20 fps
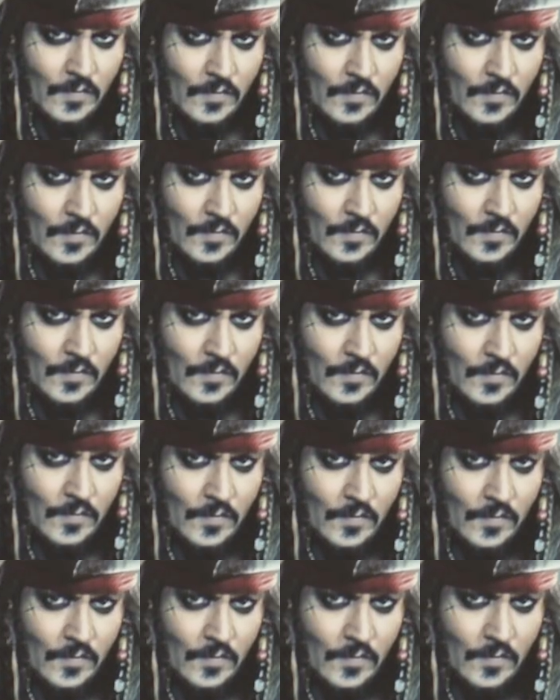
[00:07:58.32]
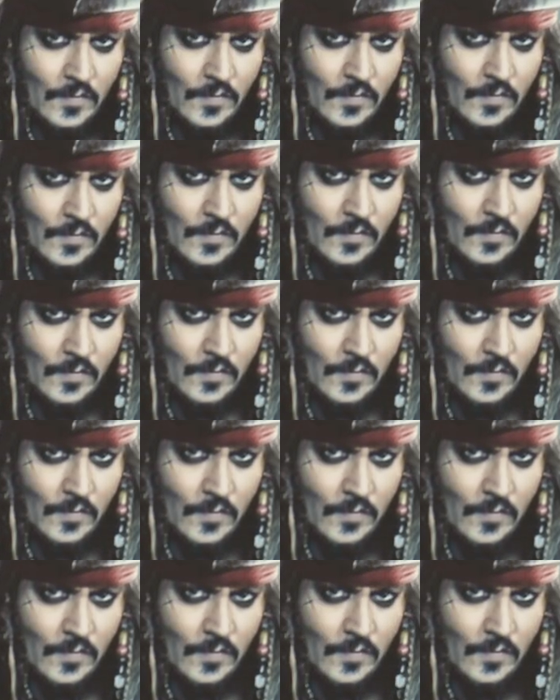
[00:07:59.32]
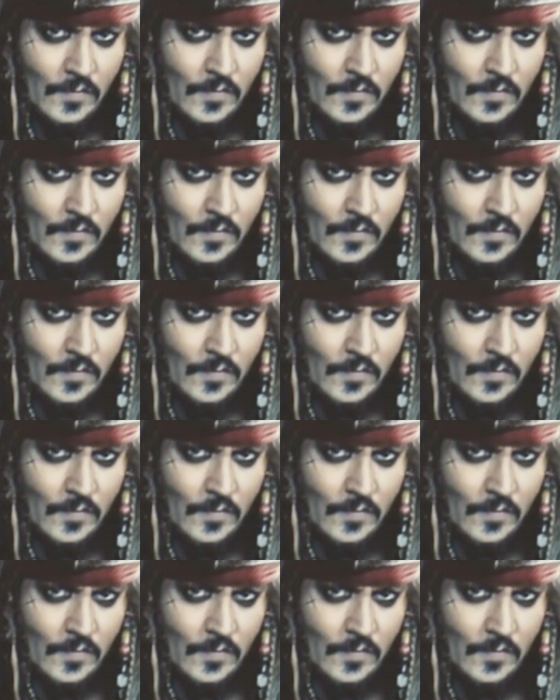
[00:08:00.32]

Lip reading: No words are spoken by the person on screen.